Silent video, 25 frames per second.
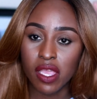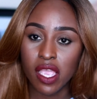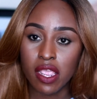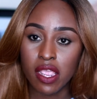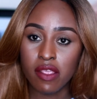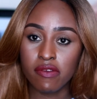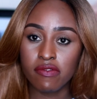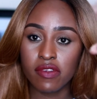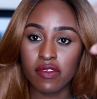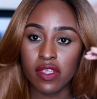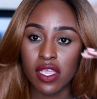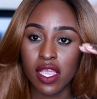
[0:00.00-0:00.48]

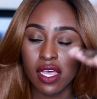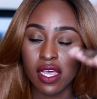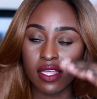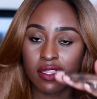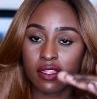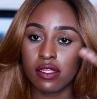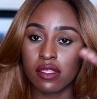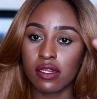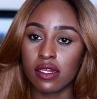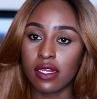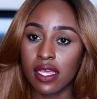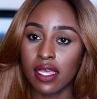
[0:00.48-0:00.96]
every
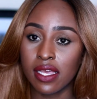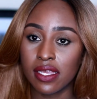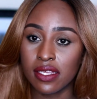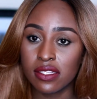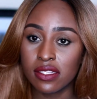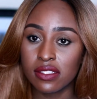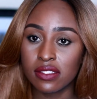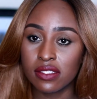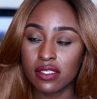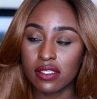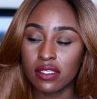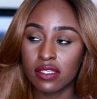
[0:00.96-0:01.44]
other
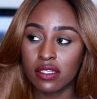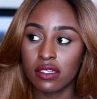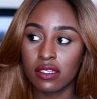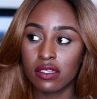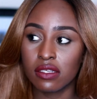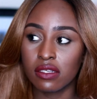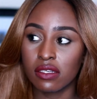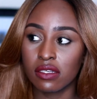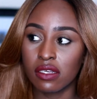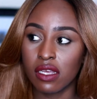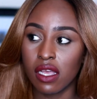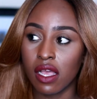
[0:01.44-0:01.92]
night,
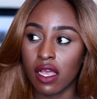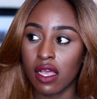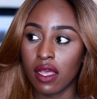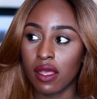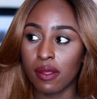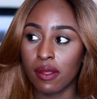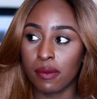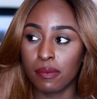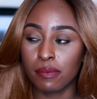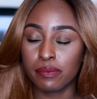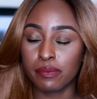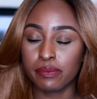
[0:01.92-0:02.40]

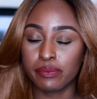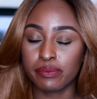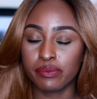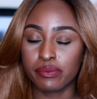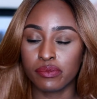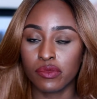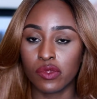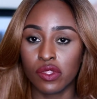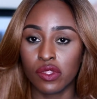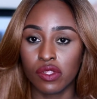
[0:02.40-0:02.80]
um,